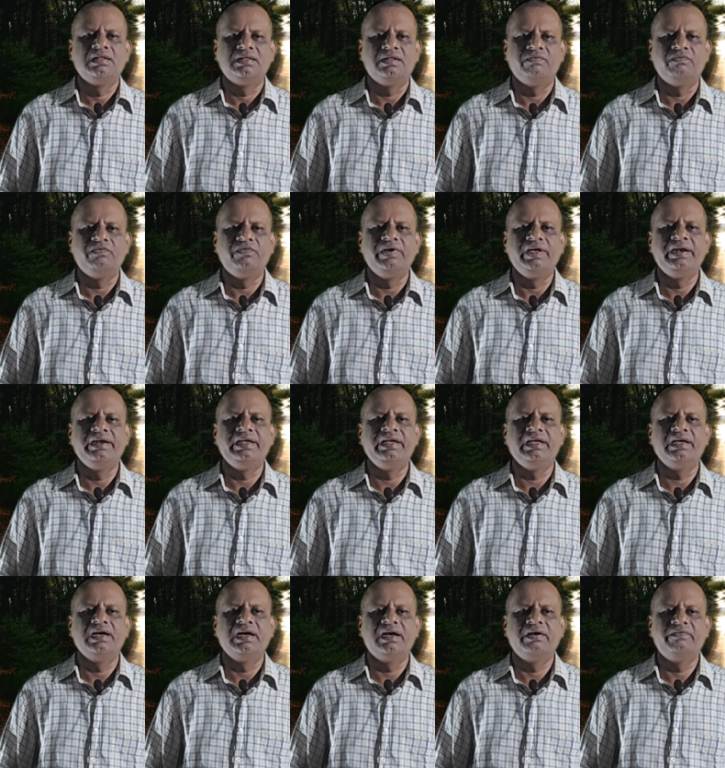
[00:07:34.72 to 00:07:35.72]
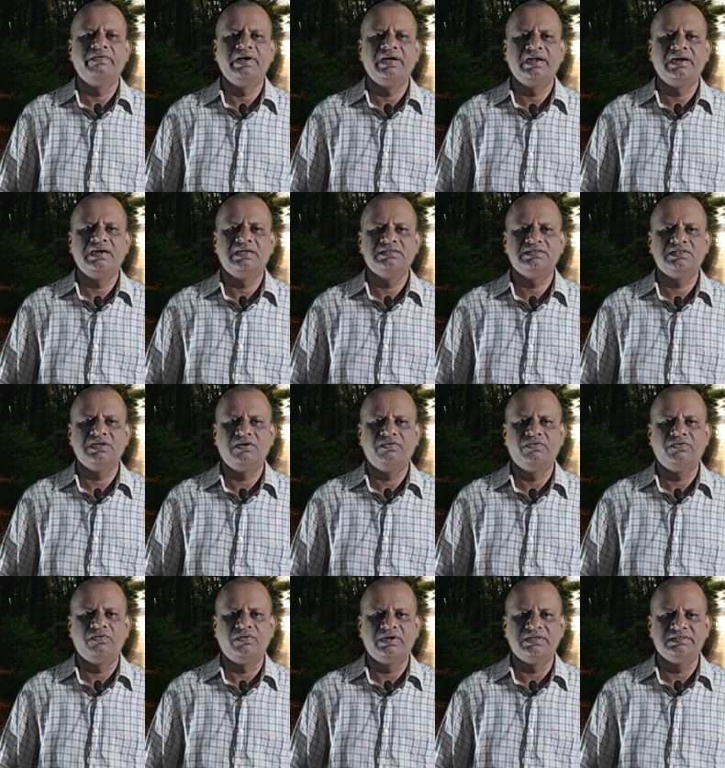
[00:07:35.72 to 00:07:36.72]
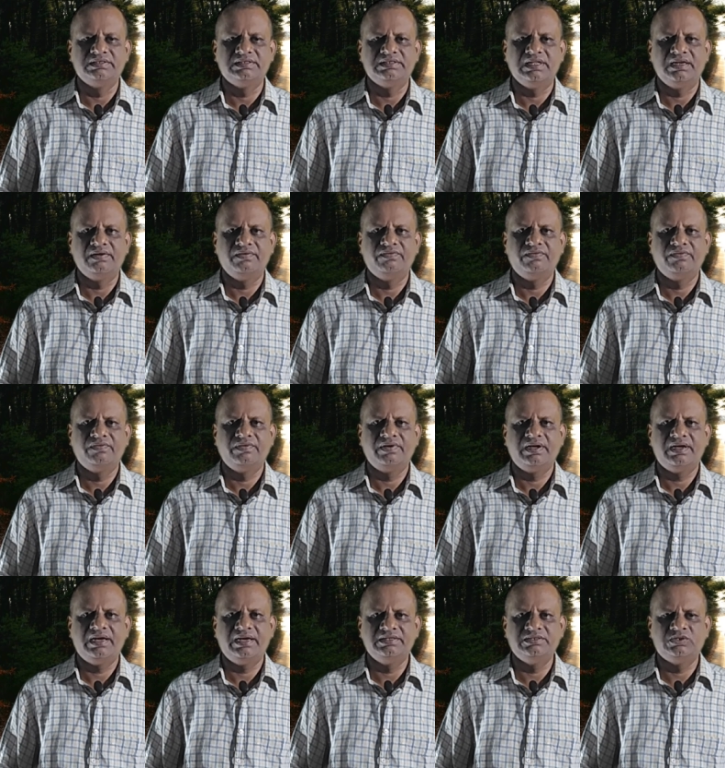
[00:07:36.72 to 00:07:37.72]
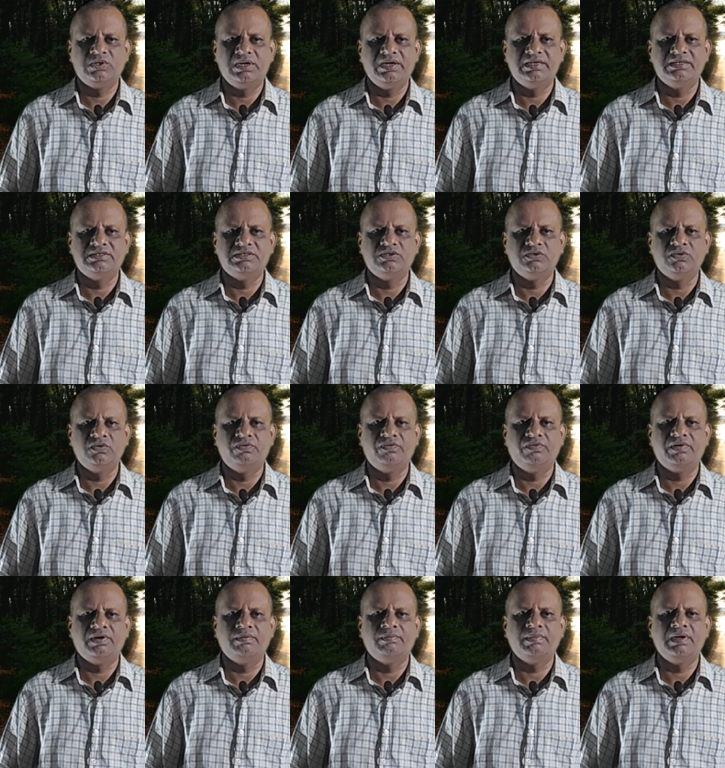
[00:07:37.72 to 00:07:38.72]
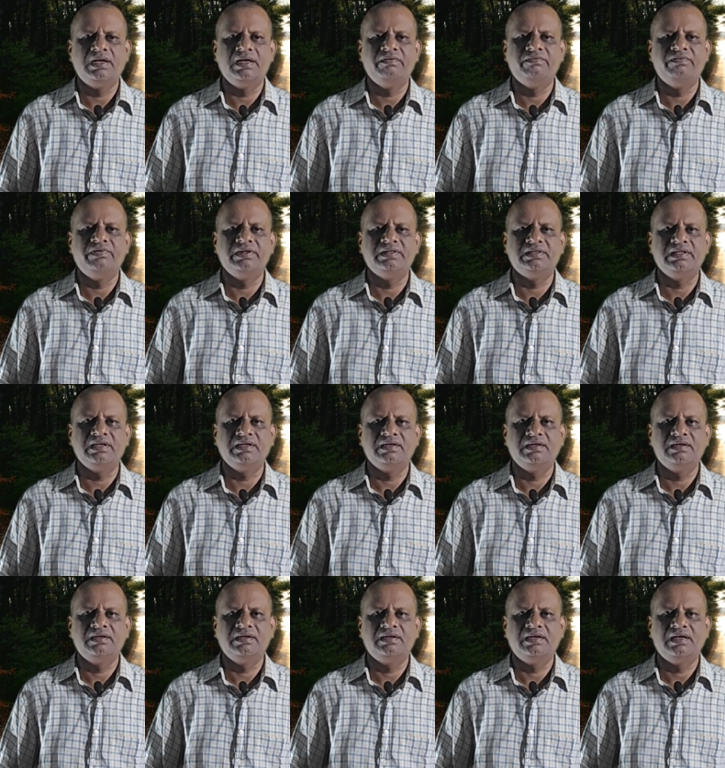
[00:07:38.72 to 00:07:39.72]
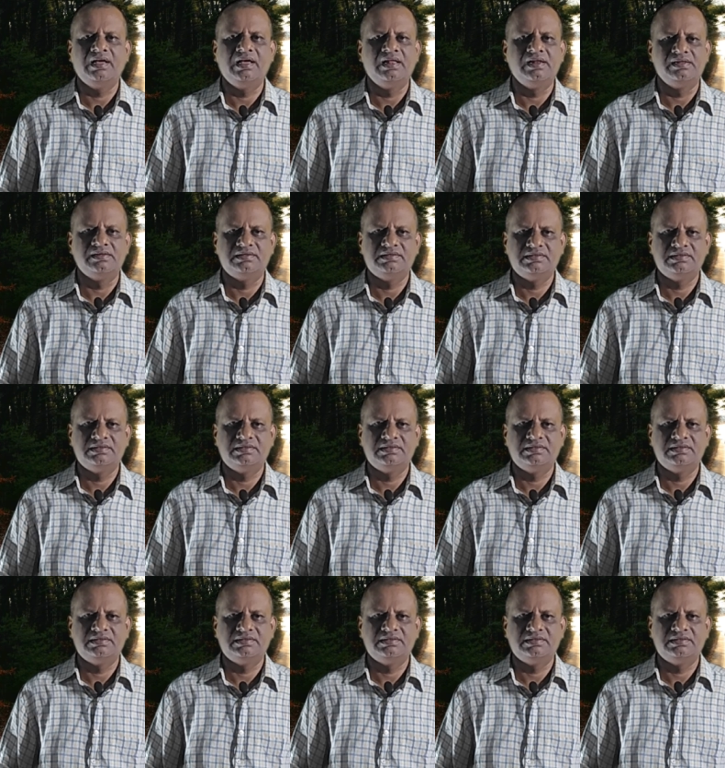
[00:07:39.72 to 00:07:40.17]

The very awareness of oneself isolates you from everything else.